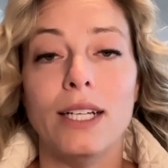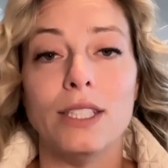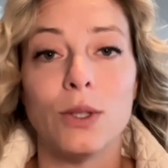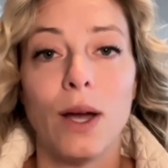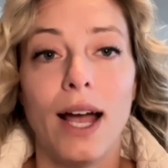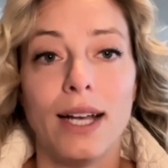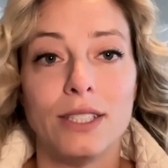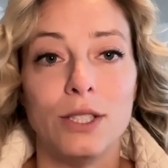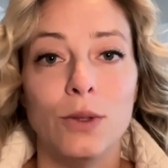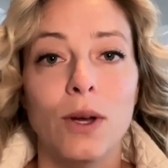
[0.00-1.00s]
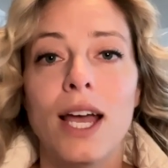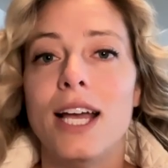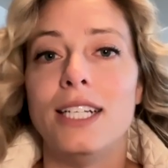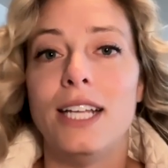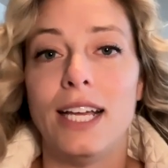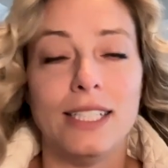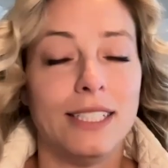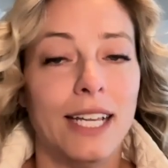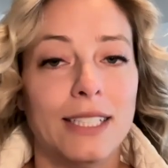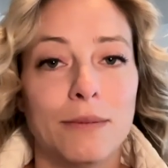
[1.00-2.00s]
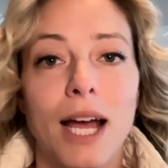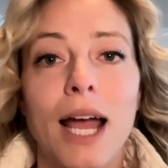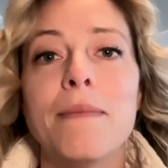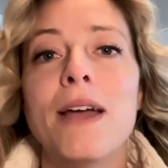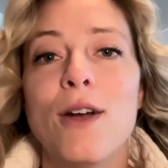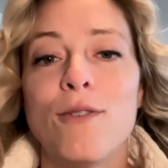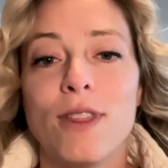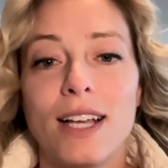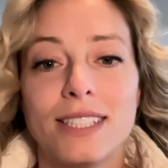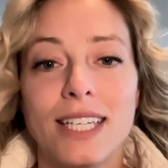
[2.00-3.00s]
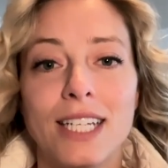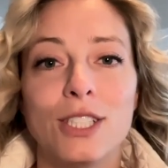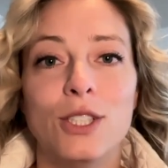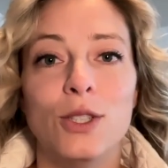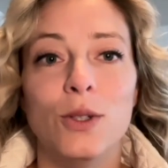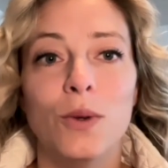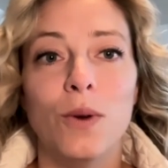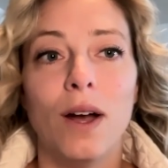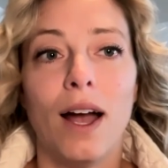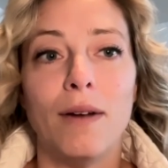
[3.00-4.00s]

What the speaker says: And so it has to take some time for that skin to